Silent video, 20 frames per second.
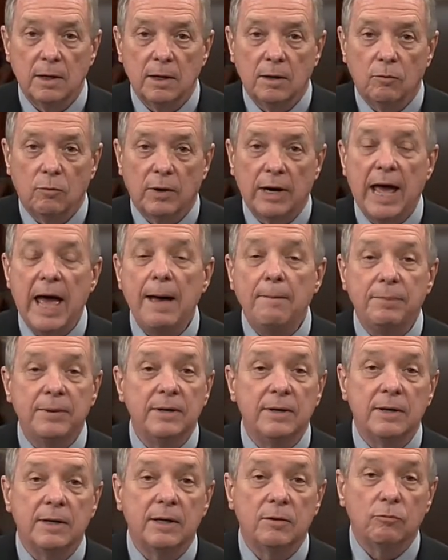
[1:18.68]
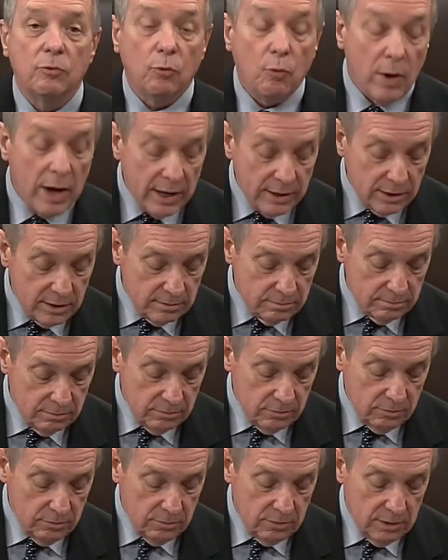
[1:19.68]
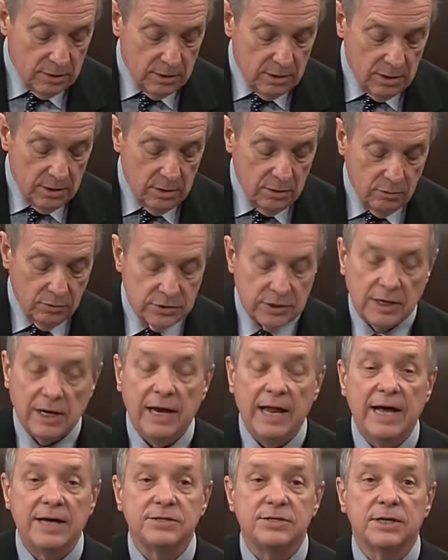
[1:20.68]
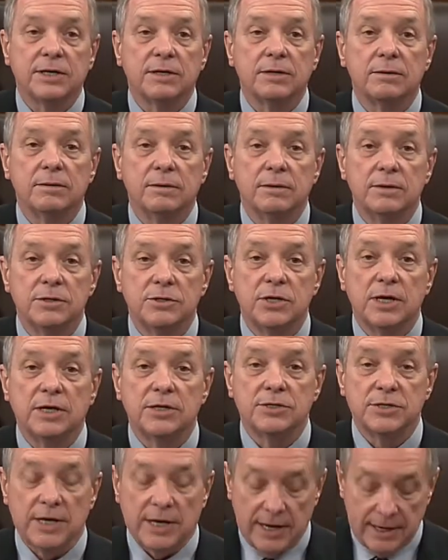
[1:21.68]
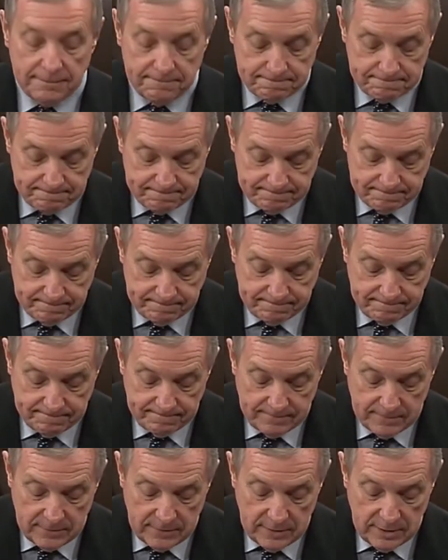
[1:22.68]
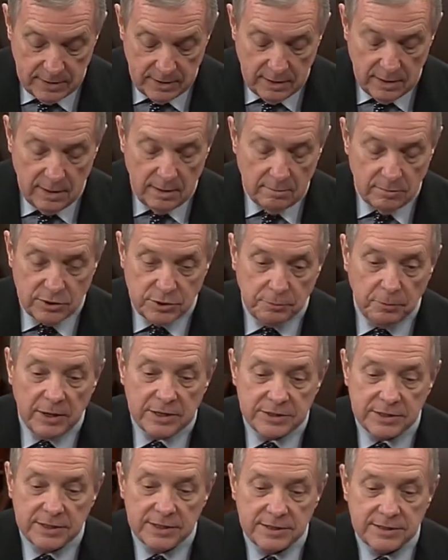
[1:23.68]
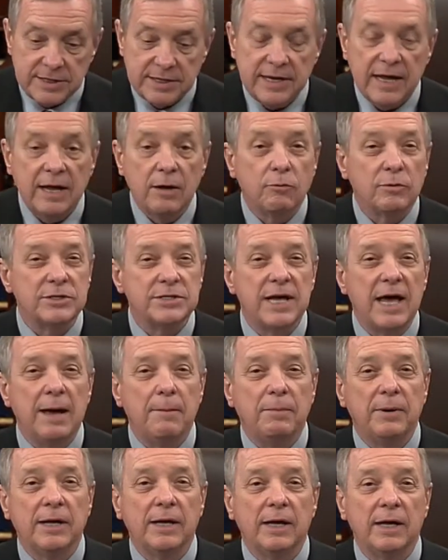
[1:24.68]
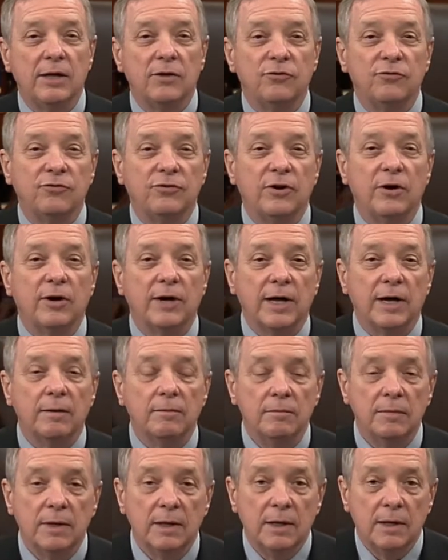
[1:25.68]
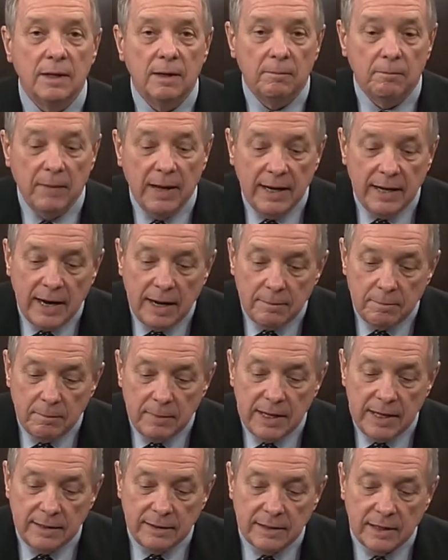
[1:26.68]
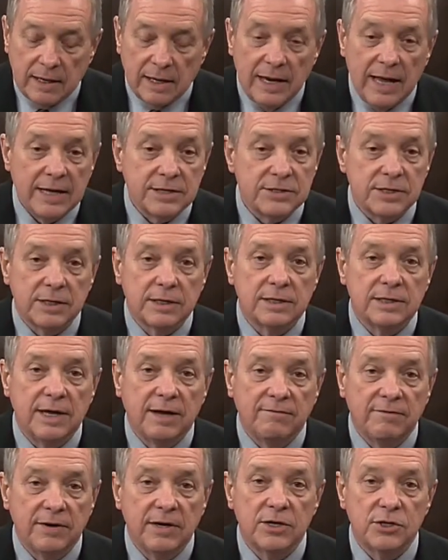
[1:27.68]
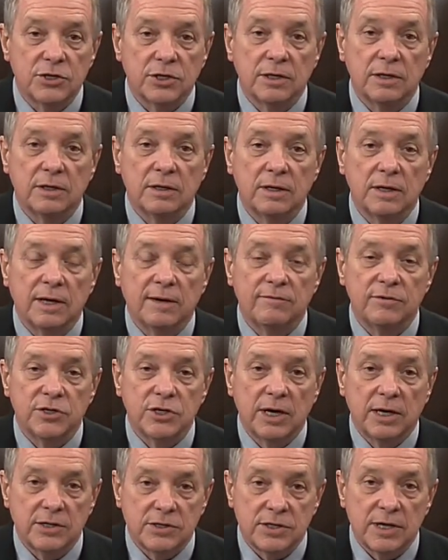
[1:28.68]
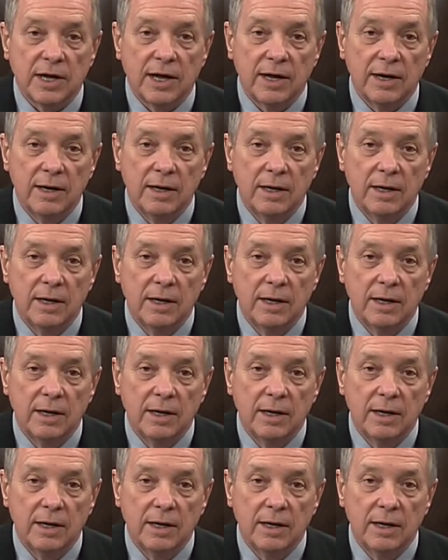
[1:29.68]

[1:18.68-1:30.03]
What happened in Rwanda was a classic genocide. Mr. President, today what's happening in Syria may not meet the classic definition of a genocide,